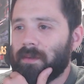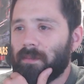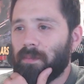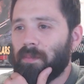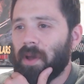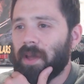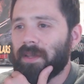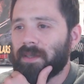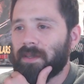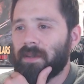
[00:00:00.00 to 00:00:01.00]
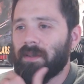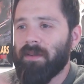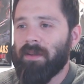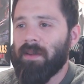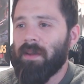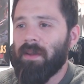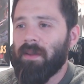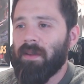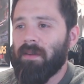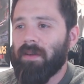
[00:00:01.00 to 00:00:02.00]
But
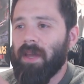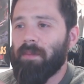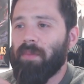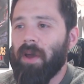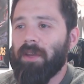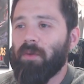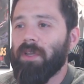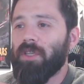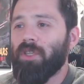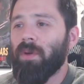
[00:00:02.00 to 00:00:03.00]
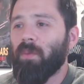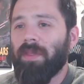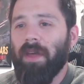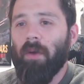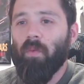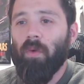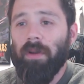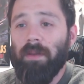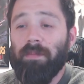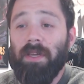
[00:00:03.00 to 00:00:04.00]
you can do it without
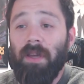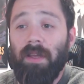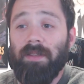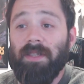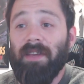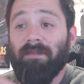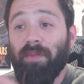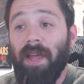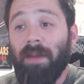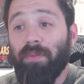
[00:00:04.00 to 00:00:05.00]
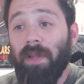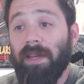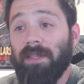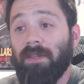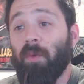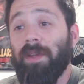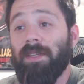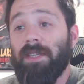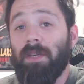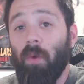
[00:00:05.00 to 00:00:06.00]
worry, because if black plays queen to
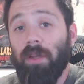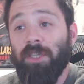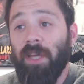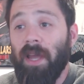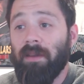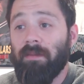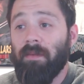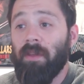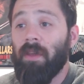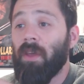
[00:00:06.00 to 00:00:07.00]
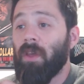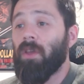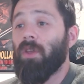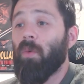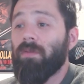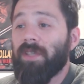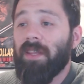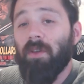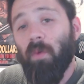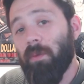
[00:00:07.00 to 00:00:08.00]
d1 check, you won't take
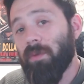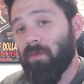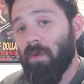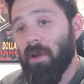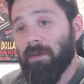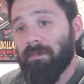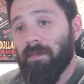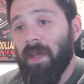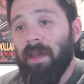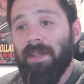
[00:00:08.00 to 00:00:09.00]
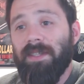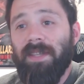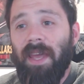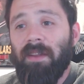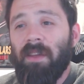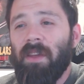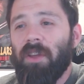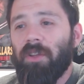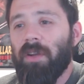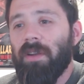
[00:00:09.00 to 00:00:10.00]
the queen with the rook. Instead,
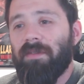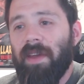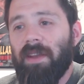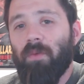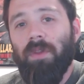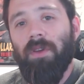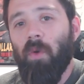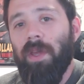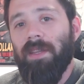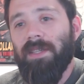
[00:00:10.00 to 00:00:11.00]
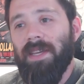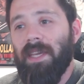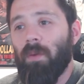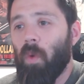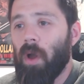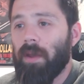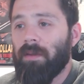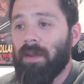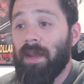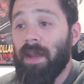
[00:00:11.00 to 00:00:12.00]
you're going to defend with queen to e1,
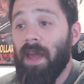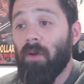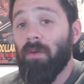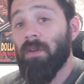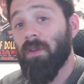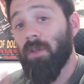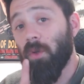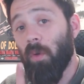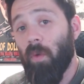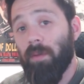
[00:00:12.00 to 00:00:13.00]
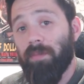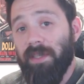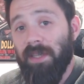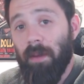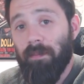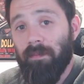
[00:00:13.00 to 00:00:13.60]
and now you're 1 piece up.